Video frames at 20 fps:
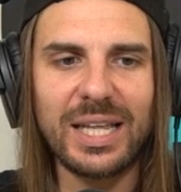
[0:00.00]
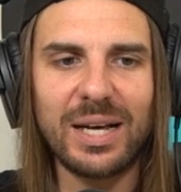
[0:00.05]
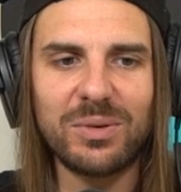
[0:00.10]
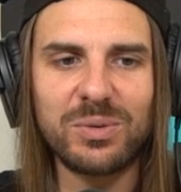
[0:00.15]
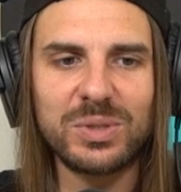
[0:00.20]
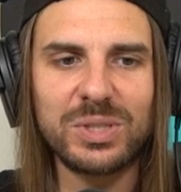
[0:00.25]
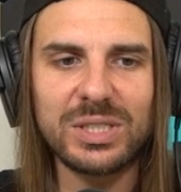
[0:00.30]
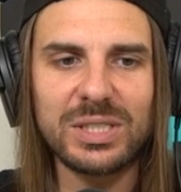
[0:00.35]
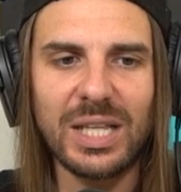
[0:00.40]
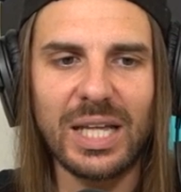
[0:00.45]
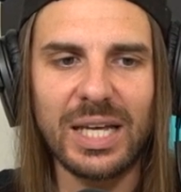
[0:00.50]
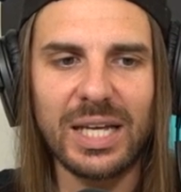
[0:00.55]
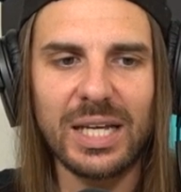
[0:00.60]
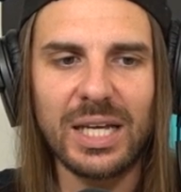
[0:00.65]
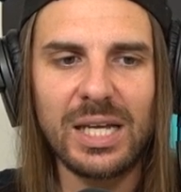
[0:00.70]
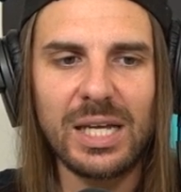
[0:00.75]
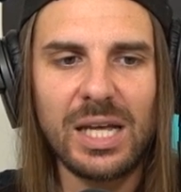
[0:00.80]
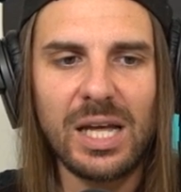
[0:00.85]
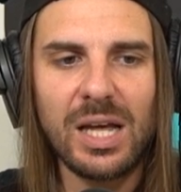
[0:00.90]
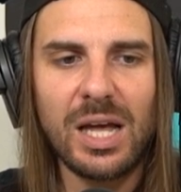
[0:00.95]
That was like,
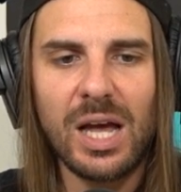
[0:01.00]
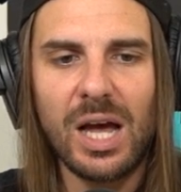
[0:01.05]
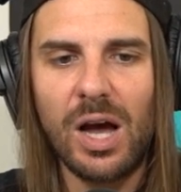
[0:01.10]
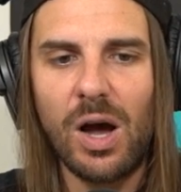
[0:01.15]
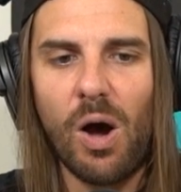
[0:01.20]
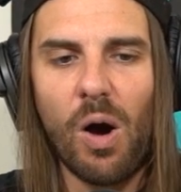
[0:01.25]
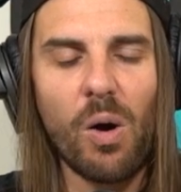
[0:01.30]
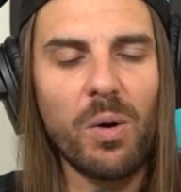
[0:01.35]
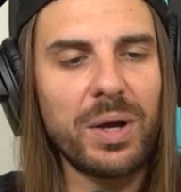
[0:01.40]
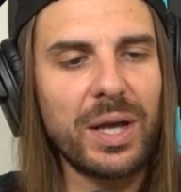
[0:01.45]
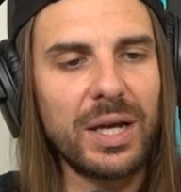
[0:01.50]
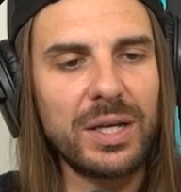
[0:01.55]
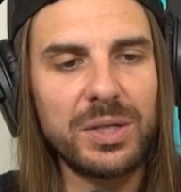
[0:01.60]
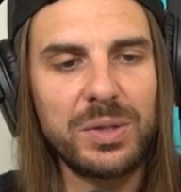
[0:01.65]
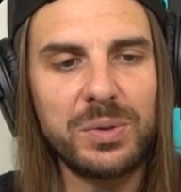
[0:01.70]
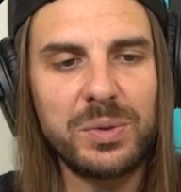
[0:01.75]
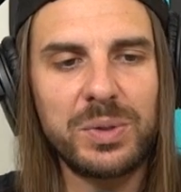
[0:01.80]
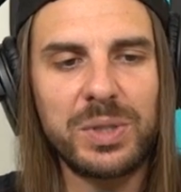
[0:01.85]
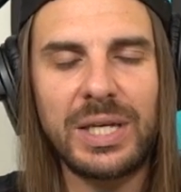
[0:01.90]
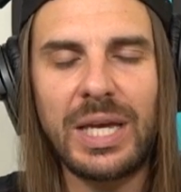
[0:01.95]
okay,
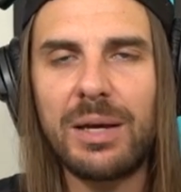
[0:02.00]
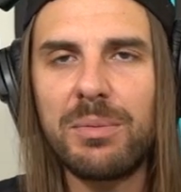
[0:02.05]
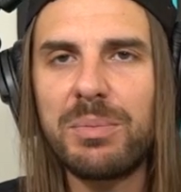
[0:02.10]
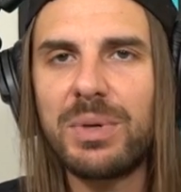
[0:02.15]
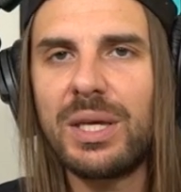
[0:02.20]
you get